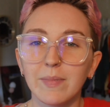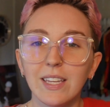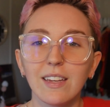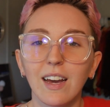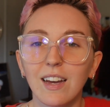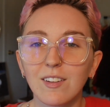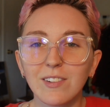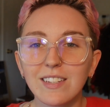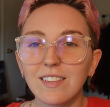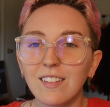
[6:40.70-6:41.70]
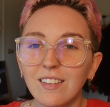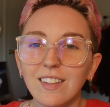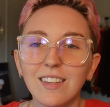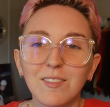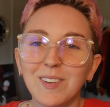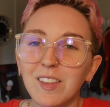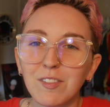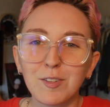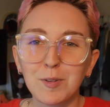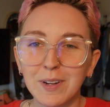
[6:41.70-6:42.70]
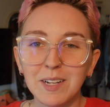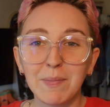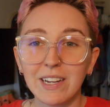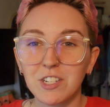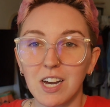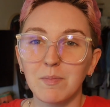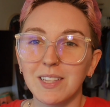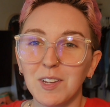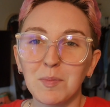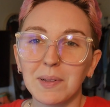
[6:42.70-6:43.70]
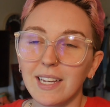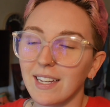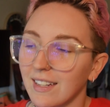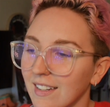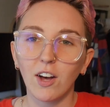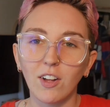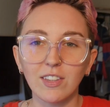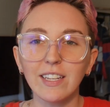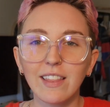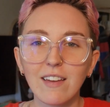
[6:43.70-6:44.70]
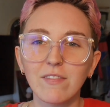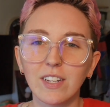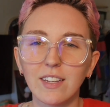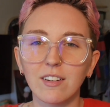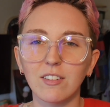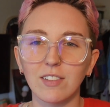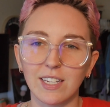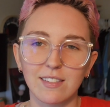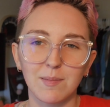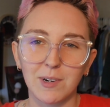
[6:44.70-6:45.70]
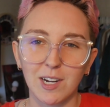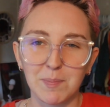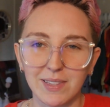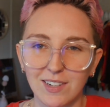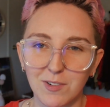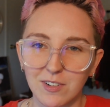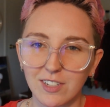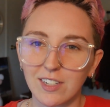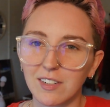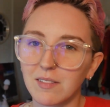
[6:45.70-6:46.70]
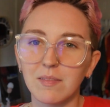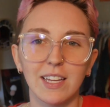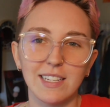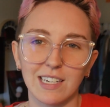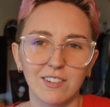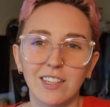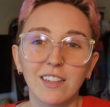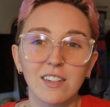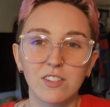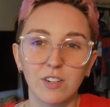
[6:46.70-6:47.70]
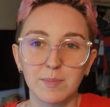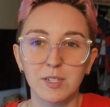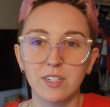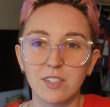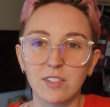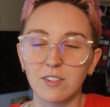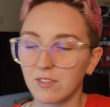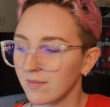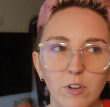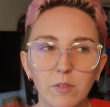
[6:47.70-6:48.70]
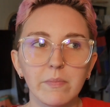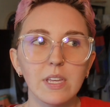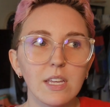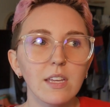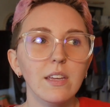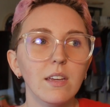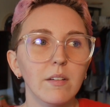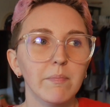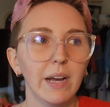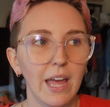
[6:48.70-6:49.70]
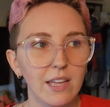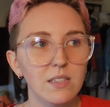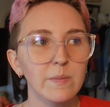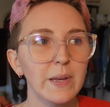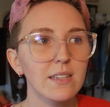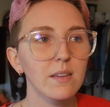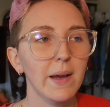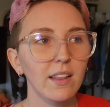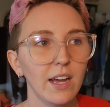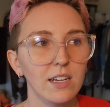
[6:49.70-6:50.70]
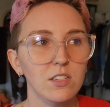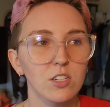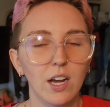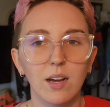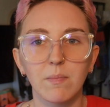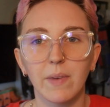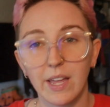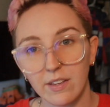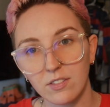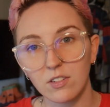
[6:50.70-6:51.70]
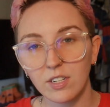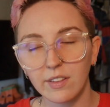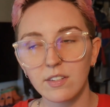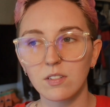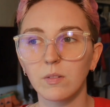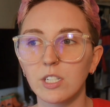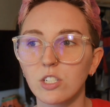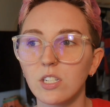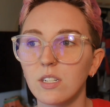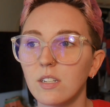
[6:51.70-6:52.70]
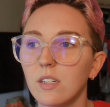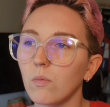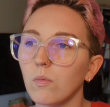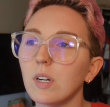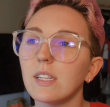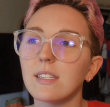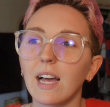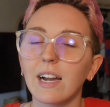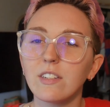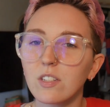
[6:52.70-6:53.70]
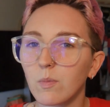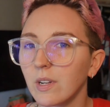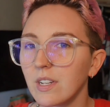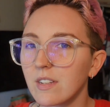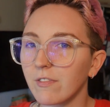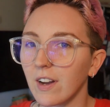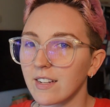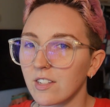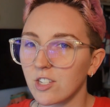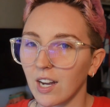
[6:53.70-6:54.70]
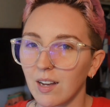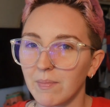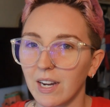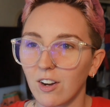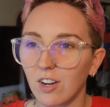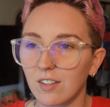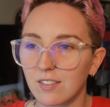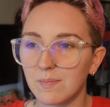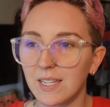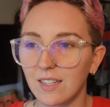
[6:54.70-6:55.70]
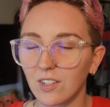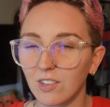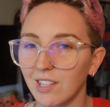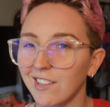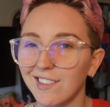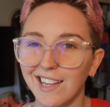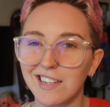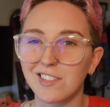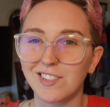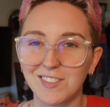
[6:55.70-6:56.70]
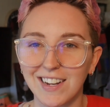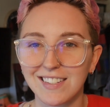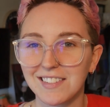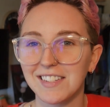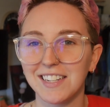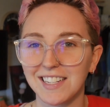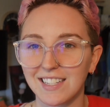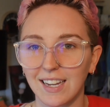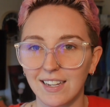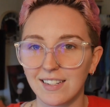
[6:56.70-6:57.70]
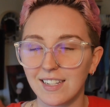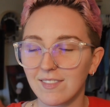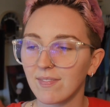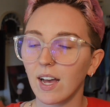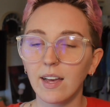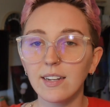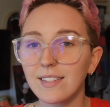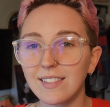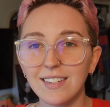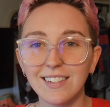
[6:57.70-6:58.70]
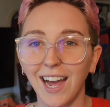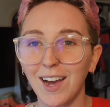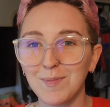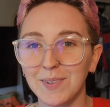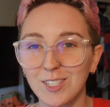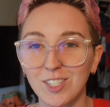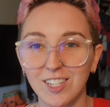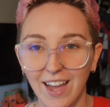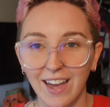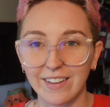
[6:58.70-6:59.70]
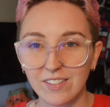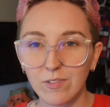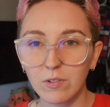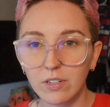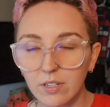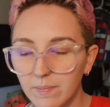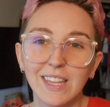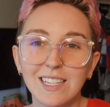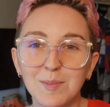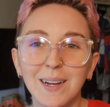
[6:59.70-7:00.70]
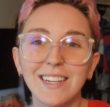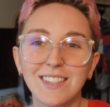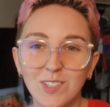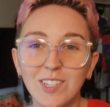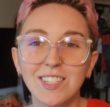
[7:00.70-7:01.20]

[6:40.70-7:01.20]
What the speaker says: me, I recently went through quitting my job with no plan. I'll link that video like somewhere up in the corner and down in the description too. For me, my headspace in my last job answering this question was I just wanted to find a job that caused me a little less stress and anxiety. Honestly, not much to ask for. That's why it's the